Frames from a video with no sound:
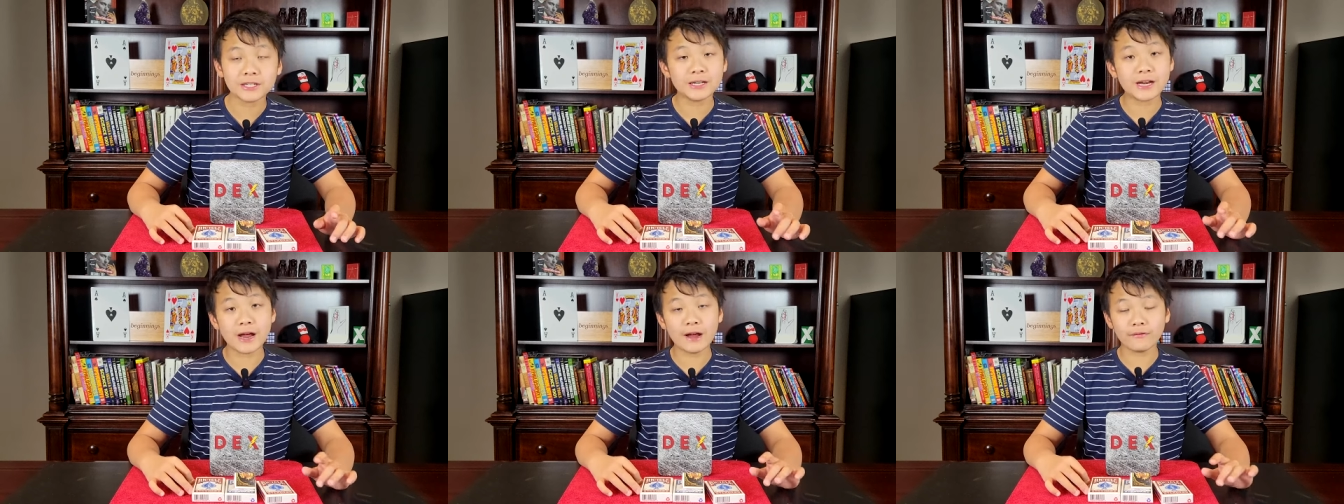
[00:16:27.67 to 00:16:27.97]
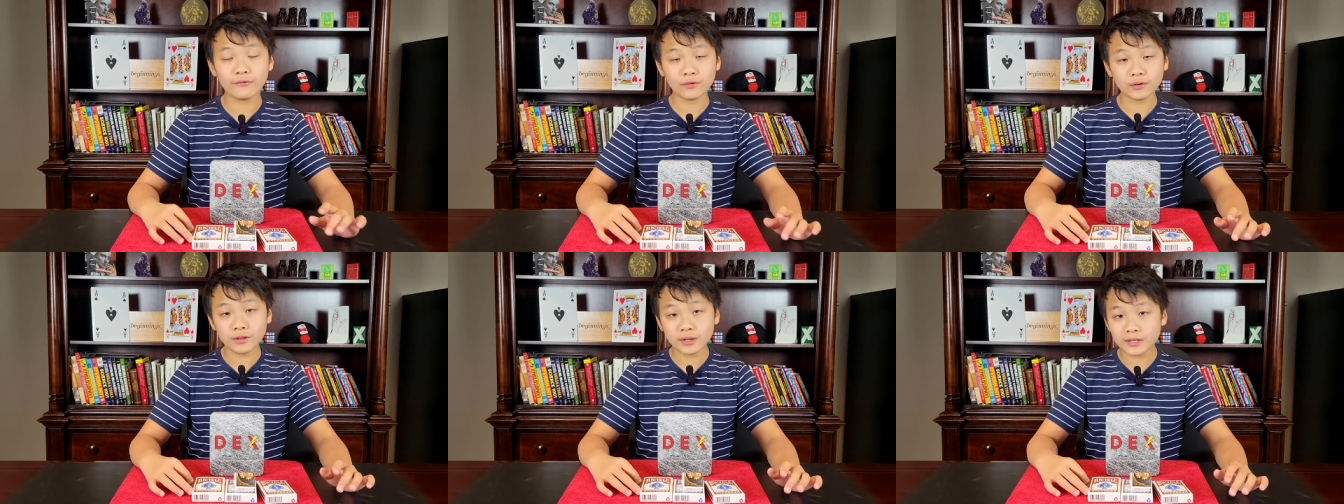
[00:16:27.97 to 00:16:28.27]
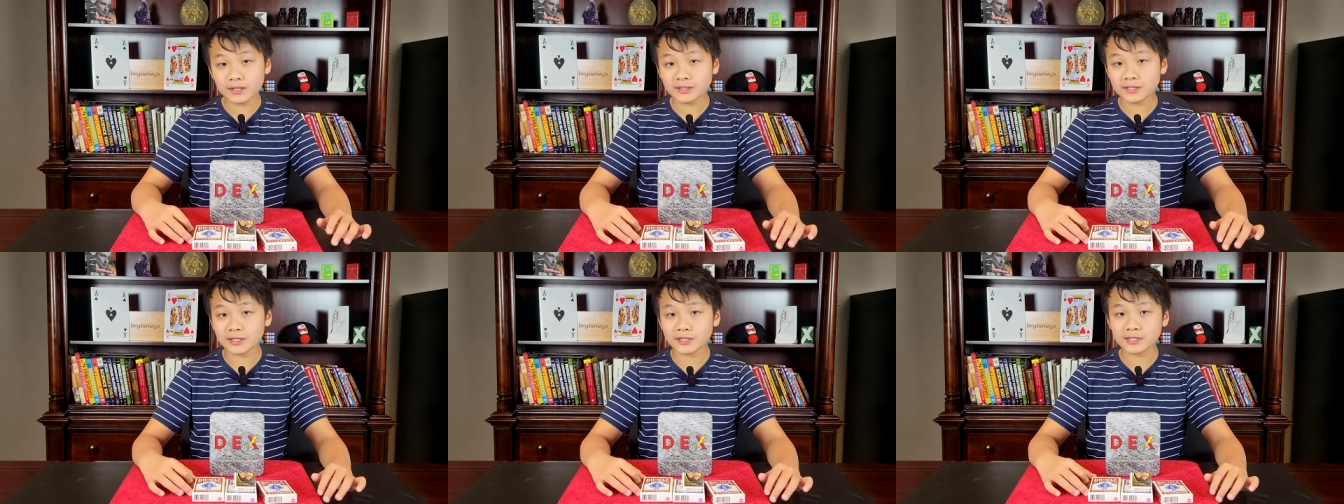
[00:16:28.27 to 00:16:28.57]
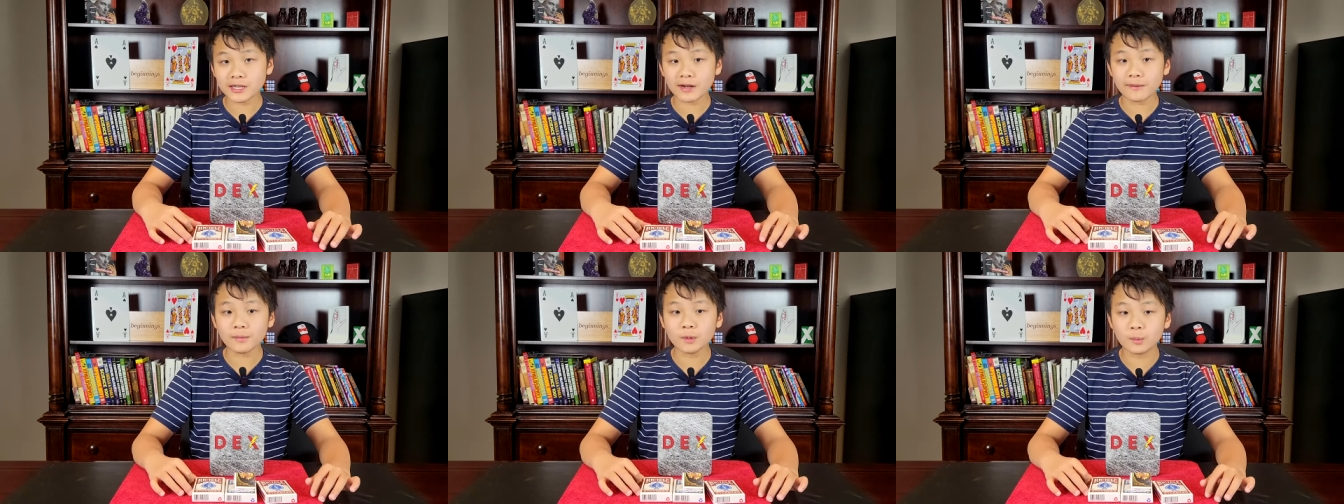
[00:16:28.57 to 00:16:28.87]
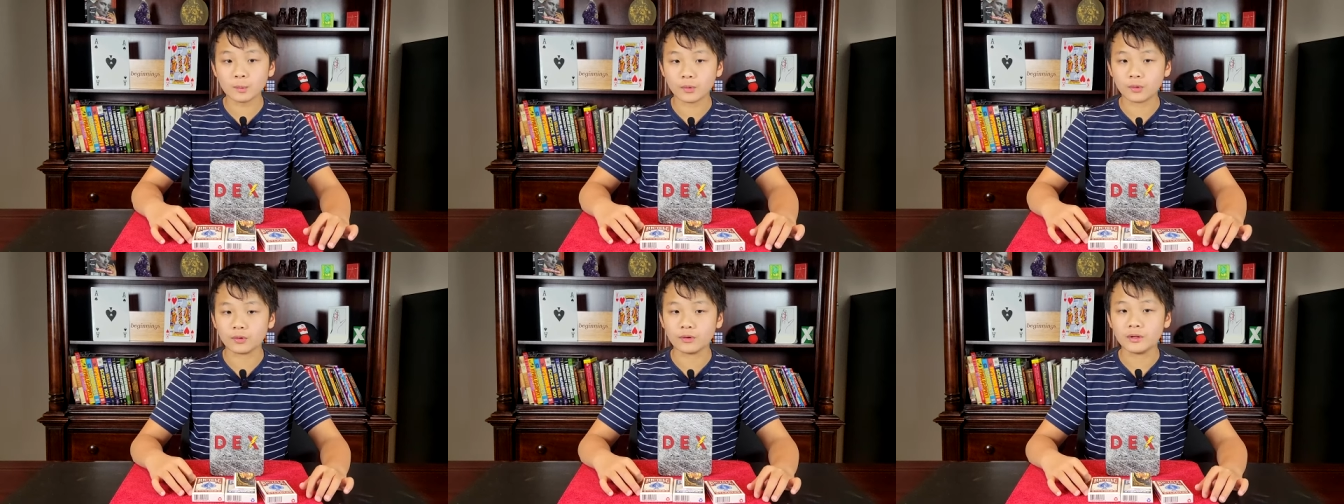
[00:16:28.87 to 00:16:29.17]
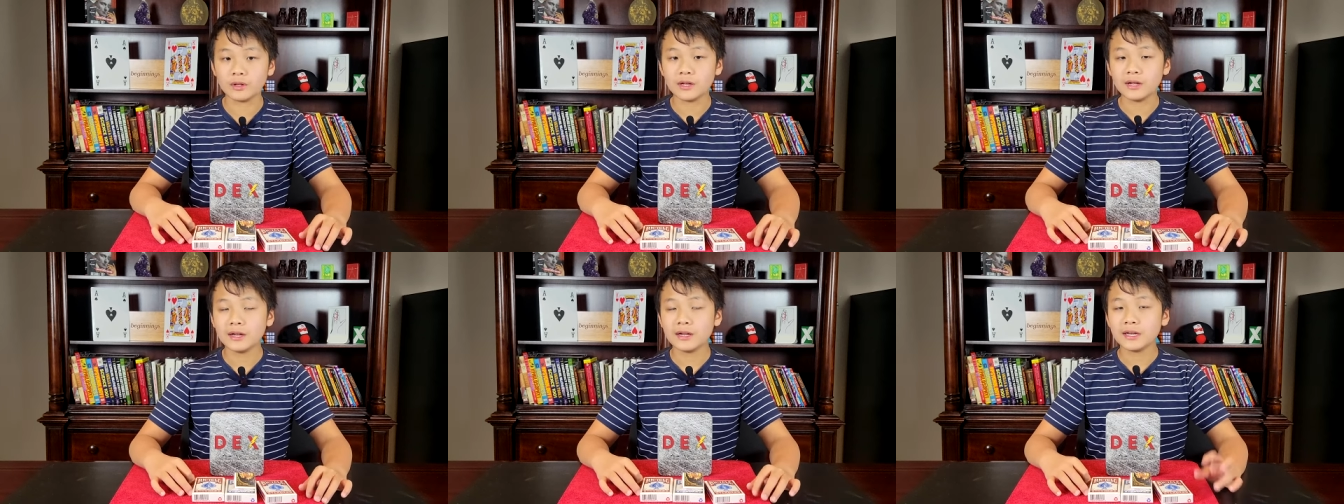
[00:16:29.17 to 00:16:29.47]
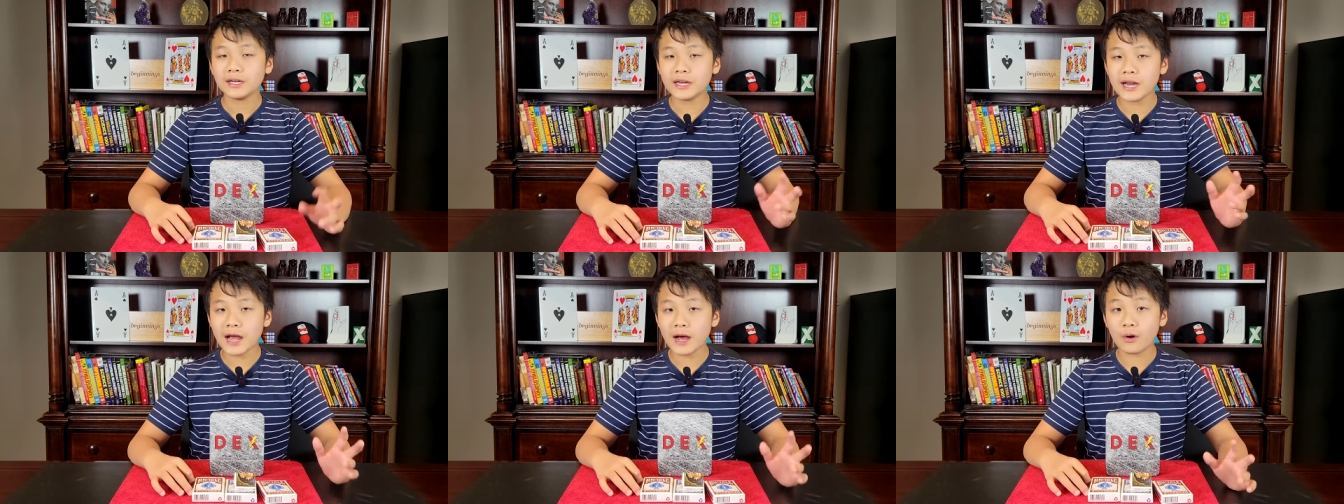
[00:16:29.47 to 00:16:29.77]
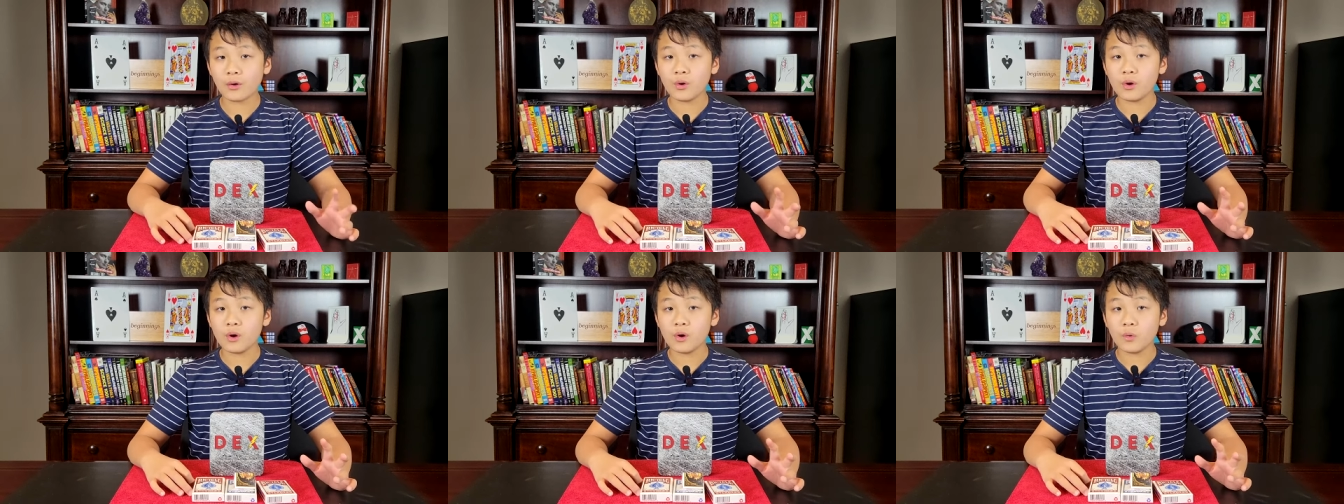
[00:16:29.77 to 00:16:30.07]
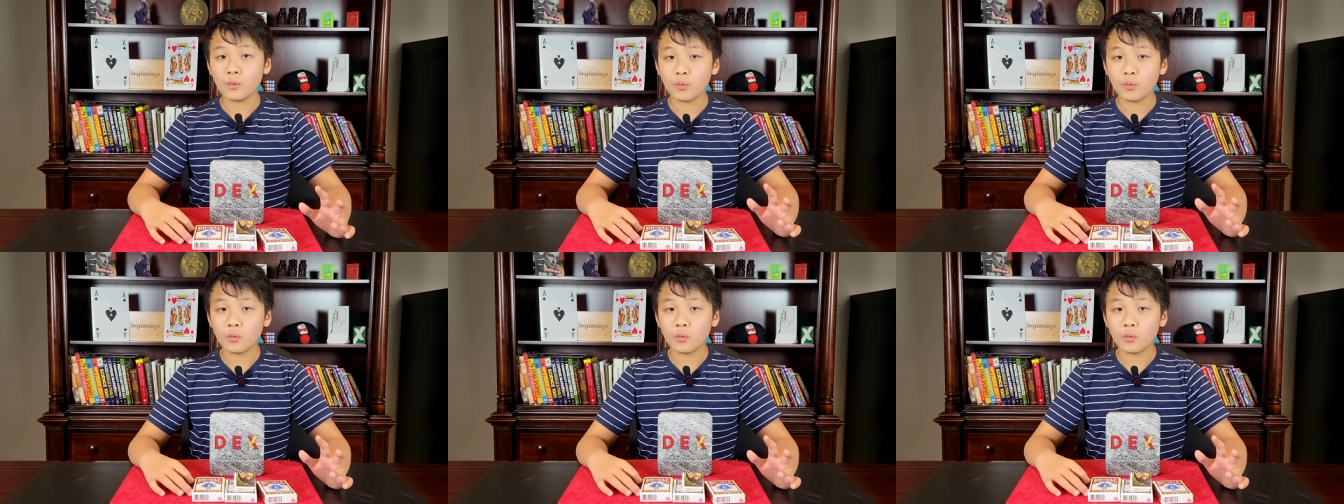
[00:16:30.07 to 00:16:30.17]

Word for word: and everything's examinable. Now,